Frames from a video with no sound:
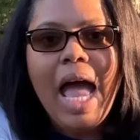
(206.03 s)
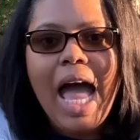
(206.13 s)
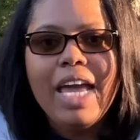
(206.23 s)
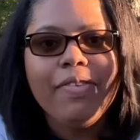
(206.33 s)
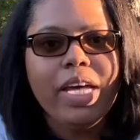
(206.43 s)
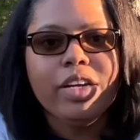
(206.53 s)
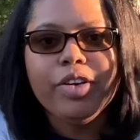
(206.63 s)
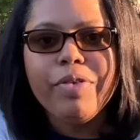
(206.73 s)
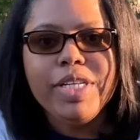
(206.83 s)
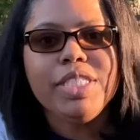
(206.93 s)
I have had a
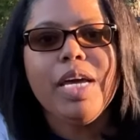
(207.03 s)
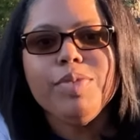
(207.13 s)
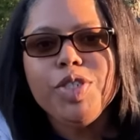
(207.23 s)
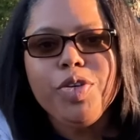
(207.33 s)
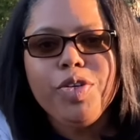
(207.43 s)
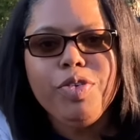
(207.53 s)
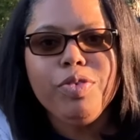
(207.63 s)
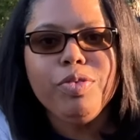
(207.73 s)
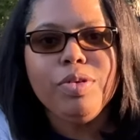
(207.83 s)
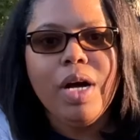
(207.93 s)
great time showing
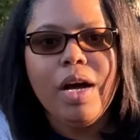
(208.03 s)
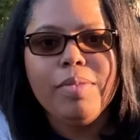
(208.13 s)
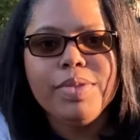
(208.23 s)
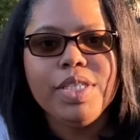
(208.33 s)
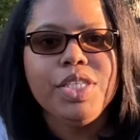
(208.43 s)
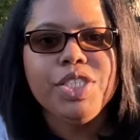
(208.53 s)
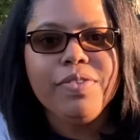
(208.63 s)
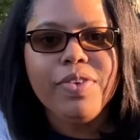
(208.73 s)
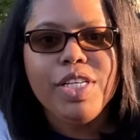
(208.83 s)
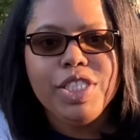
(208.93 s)
you Tahitian
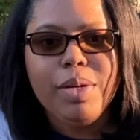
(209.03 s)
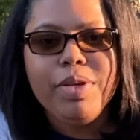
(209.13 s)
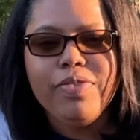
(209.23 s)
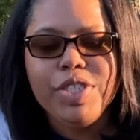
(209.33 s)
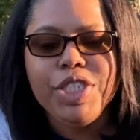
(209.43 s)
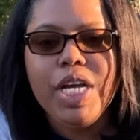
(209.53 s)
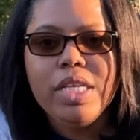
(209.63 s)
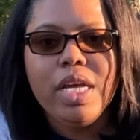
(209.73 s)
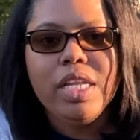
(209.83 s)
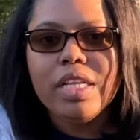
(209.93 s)
Village subdivision,
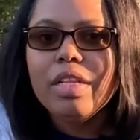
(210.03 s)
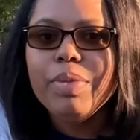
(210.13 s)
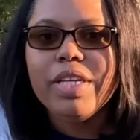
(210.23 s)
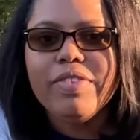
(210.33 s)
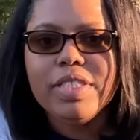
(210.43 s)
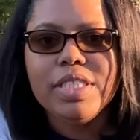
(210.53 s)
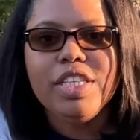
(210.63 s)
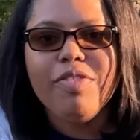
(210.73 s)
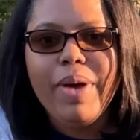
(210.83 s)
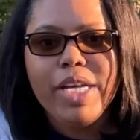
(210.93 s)
a little bit of the city
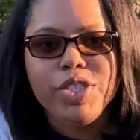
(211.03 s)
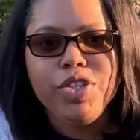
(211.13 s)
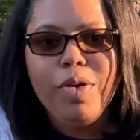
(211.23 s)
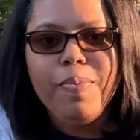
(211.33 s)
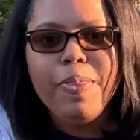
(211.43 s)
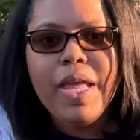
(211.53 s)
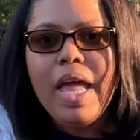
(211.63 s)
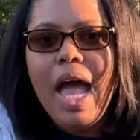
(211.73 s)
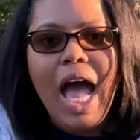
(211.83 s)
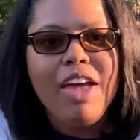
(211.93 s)
of Bastrop.
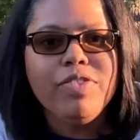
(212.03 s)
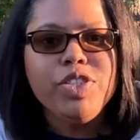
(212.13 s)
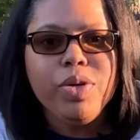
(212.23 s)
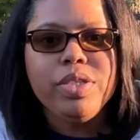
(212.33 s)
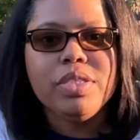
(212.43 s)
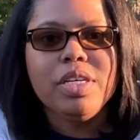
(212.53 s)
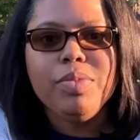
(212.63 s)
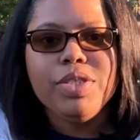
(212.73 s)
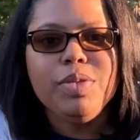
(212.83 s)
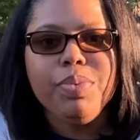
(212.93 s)
I've enjoyed this
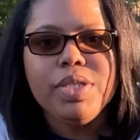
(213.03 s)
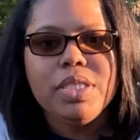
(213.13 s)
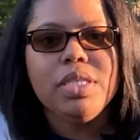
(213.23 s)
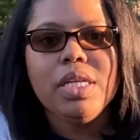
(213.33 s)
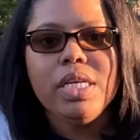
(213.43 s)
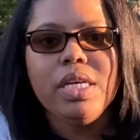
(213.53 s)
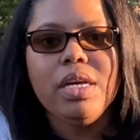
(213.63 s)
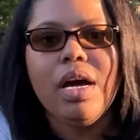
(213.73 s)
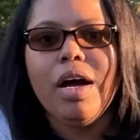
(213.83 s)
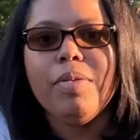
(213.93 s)
community personally,
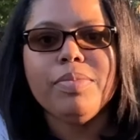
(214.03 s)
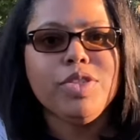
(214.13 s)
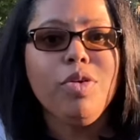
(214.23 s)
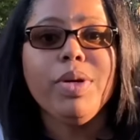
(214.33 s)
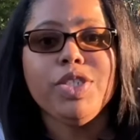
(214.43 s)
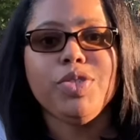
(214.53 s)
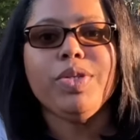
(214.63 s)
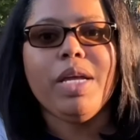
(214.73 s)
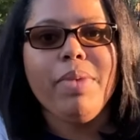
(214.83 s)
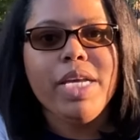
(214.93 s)
so much so
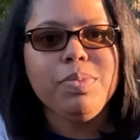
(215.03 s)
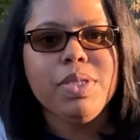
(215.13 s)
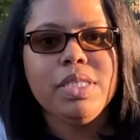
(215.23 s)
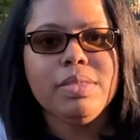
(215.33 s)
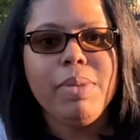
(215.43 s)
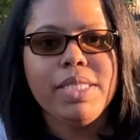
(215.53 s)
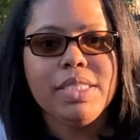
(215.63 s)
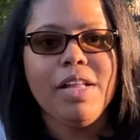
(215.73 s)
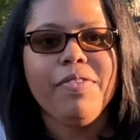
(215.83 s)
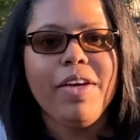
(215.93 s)
that my husband and
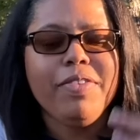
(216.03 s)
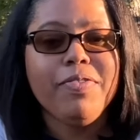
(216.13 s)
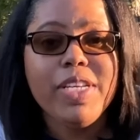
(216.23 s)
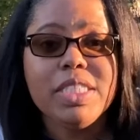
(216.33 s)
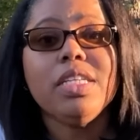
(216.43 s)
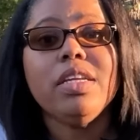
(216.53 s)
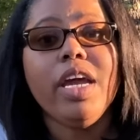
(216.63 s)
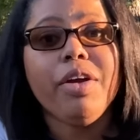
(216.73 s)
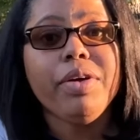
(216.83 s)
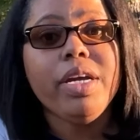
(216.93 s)
myself have invested in the
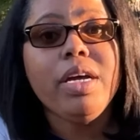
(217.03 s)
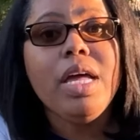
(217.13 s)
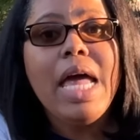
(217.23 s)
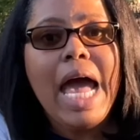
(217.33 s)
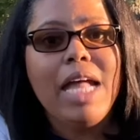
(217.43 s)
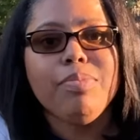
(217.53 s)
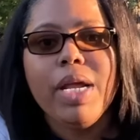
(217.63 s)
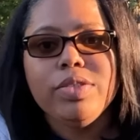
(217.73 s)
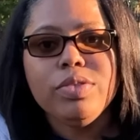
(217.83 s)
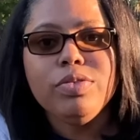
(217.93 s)
area and
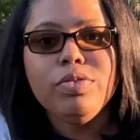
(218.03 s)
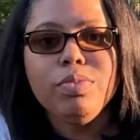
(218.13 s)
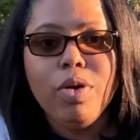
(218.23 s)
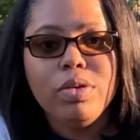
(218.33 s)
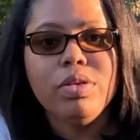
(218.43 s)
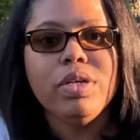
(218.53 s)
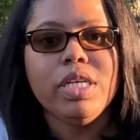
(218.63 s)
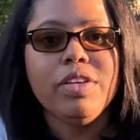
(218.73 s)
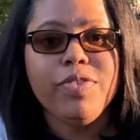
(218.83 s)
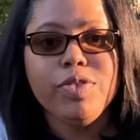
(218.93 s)
plan to do more in
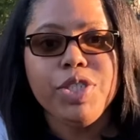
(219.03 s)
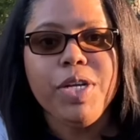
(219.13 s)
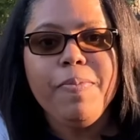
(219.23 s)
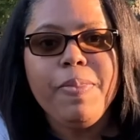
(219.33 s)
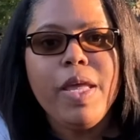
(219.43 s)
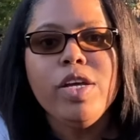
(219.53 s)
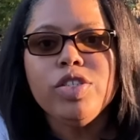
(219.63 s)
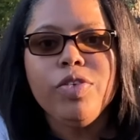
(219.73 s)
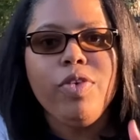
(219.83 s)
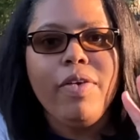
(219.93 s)
the future.
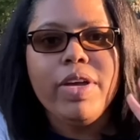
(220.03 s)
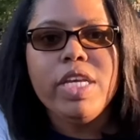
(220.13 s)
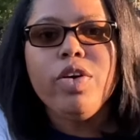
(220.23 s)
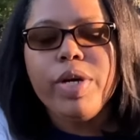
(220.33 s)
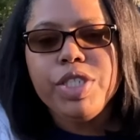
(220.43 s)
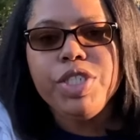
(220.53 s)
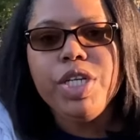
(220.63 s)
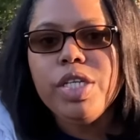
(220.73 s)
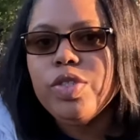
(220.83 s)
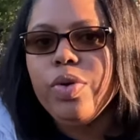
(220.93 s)
So if you have any
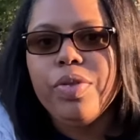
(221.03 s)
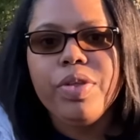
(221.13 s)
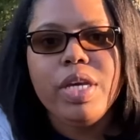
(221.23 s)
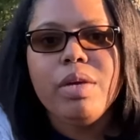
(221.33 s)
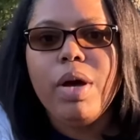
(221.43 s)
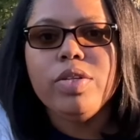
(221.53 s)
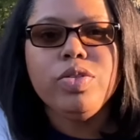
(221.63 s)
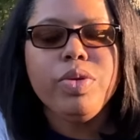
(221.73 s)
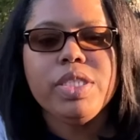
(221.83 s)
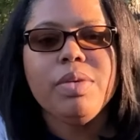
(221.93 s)
questions or you're thinking about
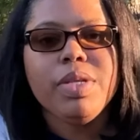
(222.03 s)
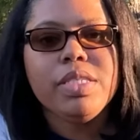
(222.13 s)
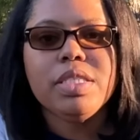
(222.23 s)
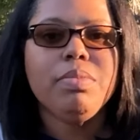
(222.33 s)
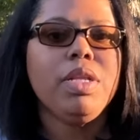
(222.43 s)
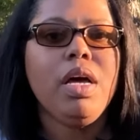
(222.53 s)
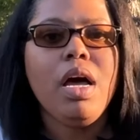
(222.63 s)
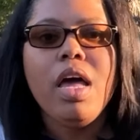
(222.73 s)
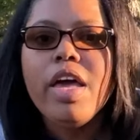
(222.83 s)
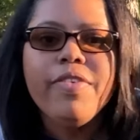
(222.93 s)
doing something similar,
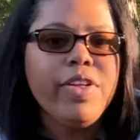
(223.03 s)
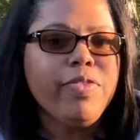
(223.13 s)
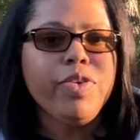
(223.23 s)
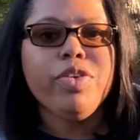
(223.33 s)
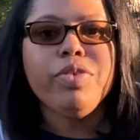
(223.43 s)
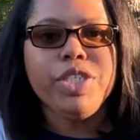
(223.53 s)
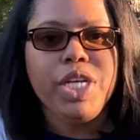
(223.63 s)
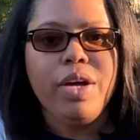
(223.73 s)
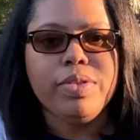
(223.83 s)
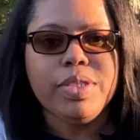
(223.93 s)
feel free to reach
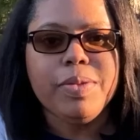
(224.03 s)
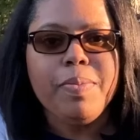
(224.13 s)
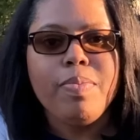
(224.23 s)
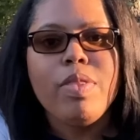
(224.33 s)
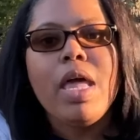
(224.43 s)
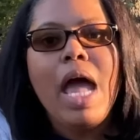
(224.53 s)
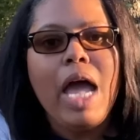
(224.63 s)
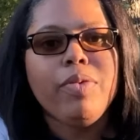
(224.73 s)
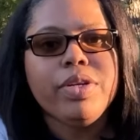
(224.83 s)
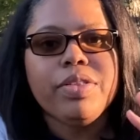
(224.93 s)
out. I
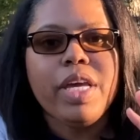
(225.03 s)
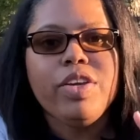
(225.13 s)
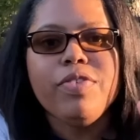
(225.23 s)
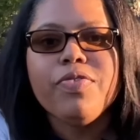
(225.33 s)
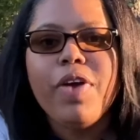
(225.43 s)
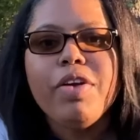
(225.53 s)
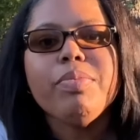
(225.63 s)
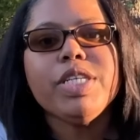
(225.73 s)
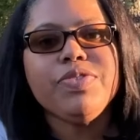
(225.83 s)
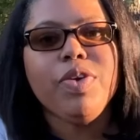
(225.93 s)
want to thank you very
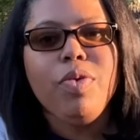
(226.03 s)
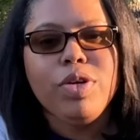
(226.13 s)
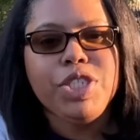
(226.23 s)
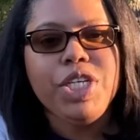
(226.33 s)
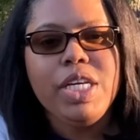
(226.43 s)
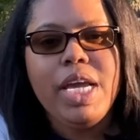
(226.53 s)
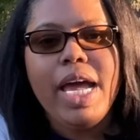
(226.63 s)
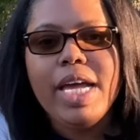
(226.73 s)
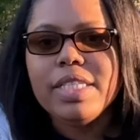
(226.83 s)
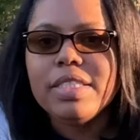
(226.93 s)
much for watching
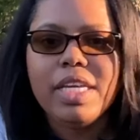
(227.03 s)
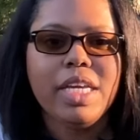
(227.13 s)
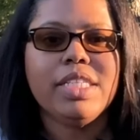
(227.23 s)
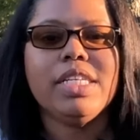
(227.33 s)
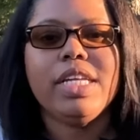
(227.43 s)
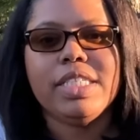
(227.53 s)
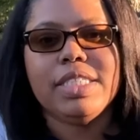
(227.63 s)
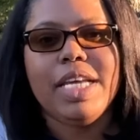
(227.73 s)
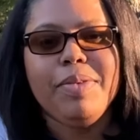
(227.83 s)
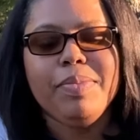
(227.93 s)
and take care till next
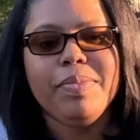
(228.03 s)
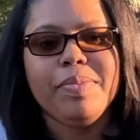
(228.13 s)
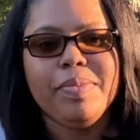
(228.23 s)
time.